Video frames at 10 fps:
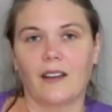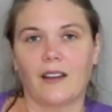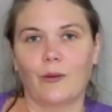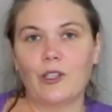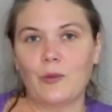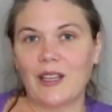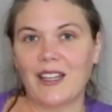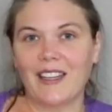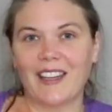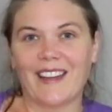Wish me
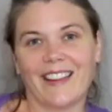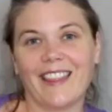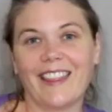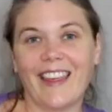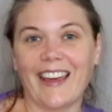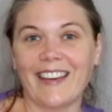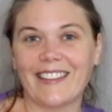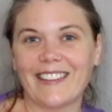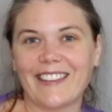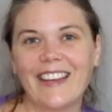luck.
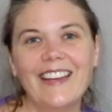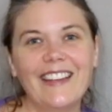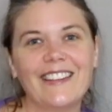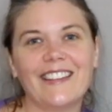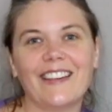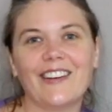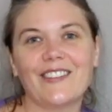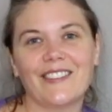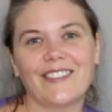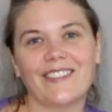Thanks. See y'all
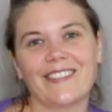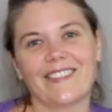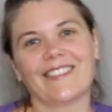soon.